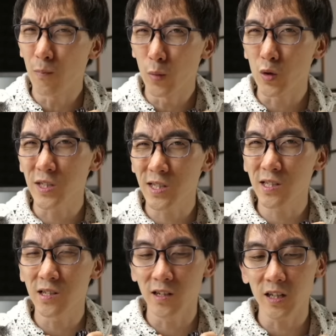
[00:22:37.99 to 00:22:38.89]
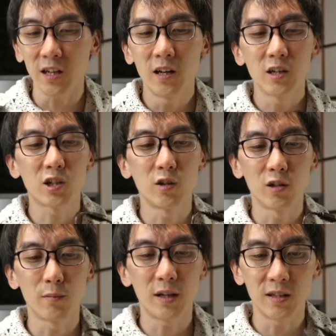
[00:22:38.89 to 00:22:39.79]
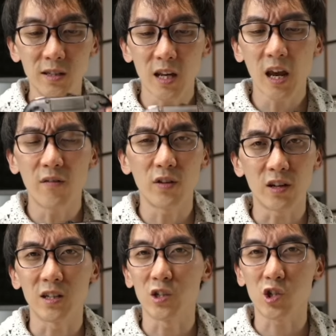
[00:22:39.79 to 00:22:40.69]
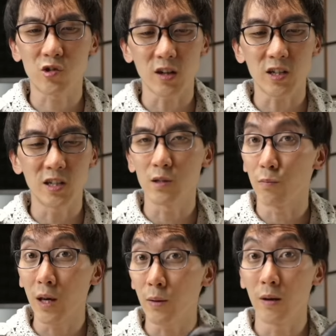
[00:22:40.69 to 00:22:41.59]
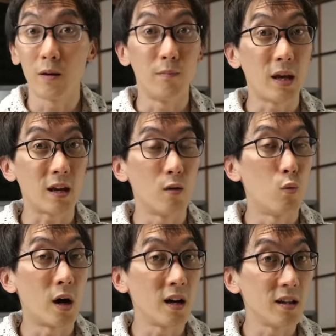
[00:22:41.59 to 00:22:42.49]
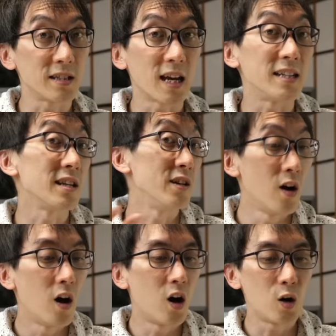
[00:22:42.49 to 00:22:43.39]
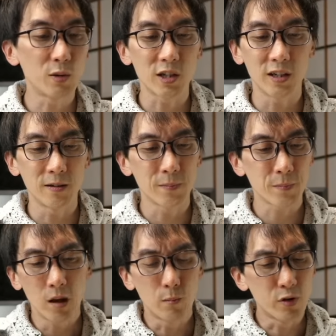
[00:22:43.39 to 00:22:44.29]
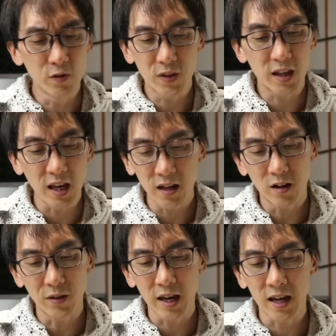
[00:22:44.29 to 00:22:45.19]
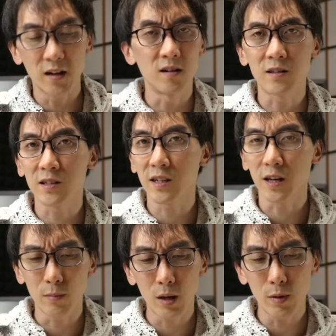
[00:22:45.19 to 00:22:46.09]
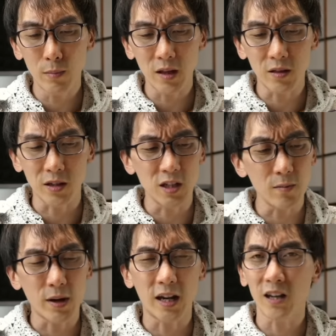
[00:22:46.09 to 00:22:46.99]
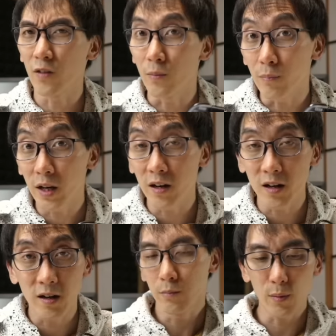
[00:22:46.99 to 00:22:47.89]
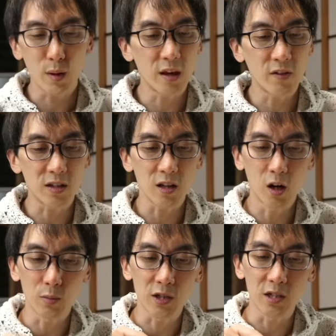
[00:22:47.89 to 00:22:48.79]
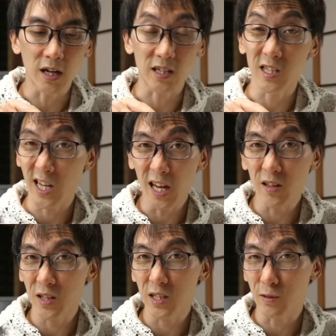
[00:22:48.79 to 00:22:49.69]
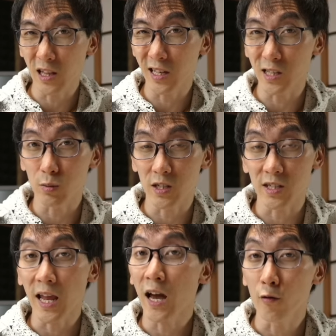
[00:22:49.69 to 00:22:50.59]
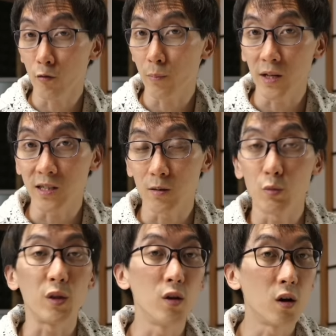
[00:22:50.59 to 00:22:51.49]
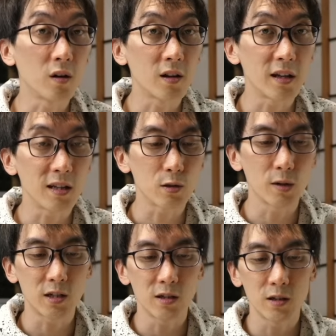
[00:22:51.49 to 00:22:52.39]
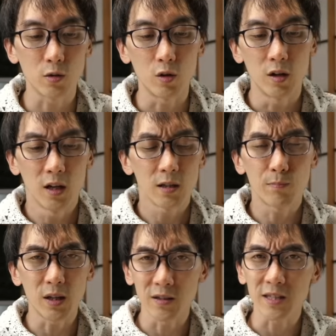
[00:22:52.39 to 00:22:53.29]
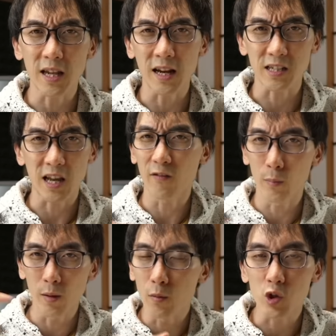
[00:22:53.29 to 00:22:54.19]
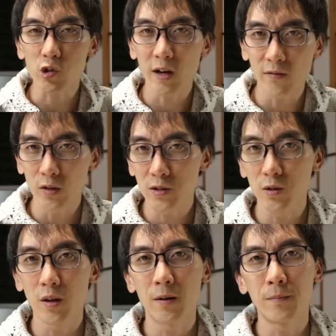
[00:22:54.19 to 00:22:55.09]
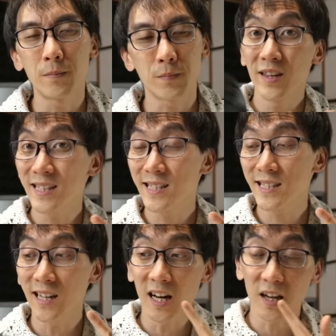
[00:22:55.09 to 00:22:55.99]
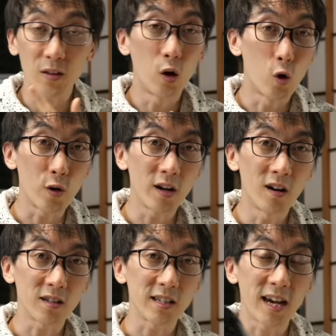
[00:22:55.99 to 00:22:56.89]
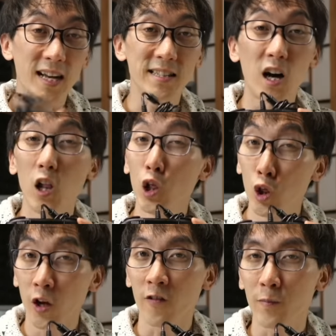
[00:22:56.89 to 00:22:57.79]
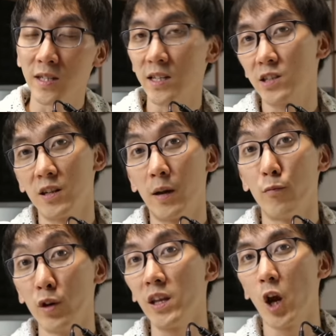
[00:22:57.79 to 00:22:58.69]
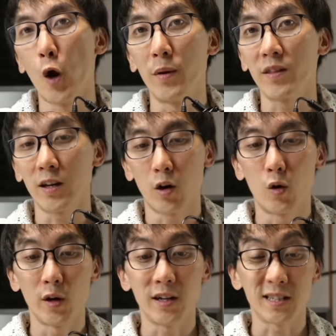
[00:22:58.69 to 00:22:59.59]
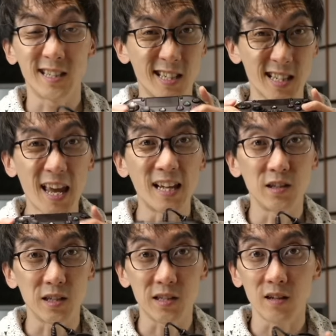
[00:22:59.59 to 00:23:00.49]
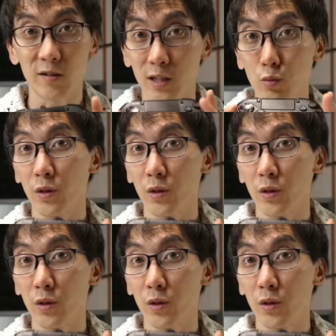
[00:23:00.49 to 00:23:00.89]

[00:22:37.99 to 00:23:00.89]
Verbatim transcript: more sturdy shoulder buttons, heavier constructions, maybe make it wireless as an option improve the gate on the analog stick and maybe make the D-pad even bigger. Maybe give us the option to actually take these clicky switches out and replace them with non-clicky switches or buttons that actually have a bit more travel to them. This design, the Hori Octa, has a lot of potential and I'm really hoping that Hori doesn't just end the series